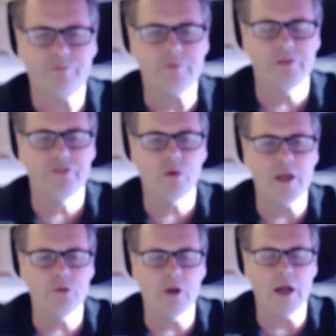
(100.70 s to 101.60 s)
And so, what I
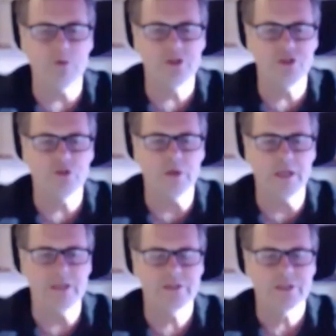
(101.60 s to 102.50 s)
thought I would do
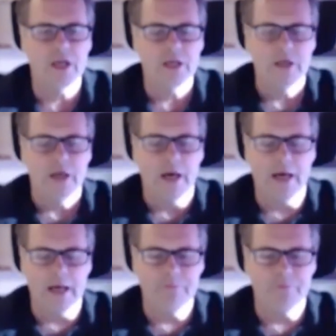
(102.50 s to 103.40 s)
is
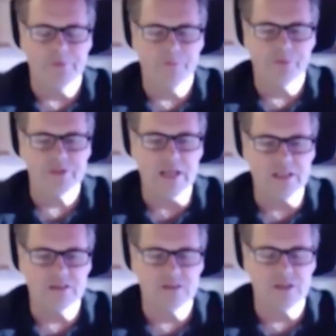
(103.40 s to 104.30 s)
um,
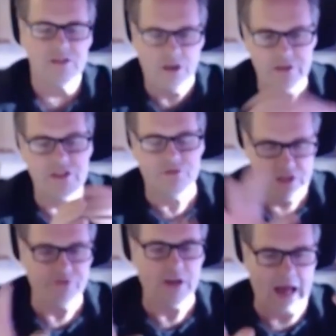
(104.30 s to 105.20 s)
present a series of
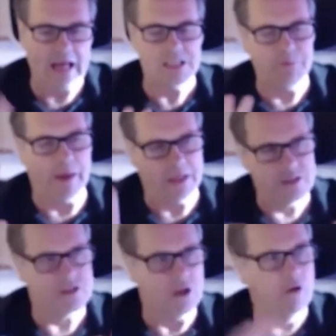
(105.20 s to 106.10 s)
different
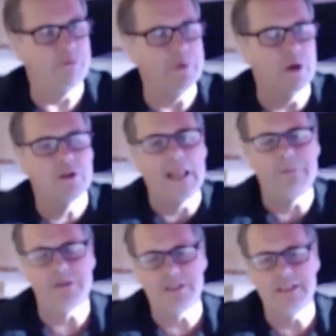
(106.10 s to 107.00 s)
aspects of Beyond
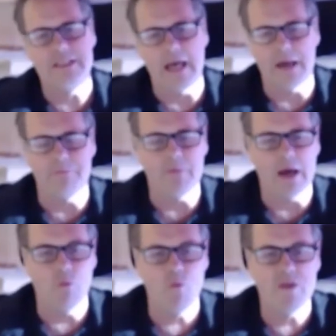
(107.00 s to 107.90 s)
Lambda CDM
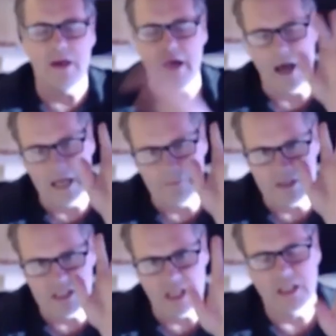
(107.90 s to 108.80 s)
with a
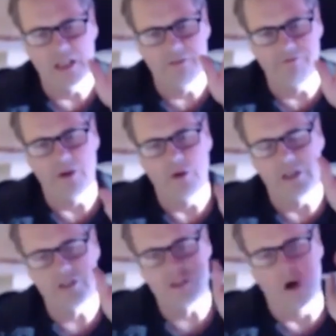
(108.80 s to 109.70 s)
particular
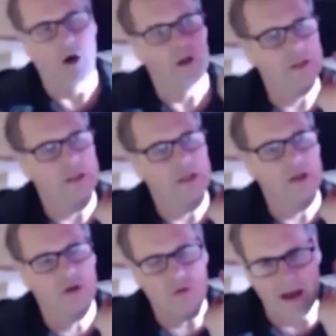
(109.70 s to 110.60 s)
focus on
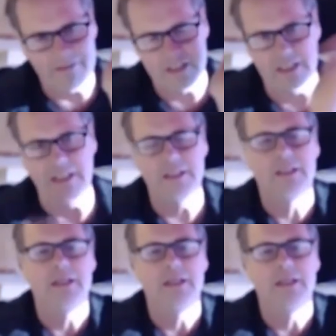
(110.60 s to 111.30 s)
gravity,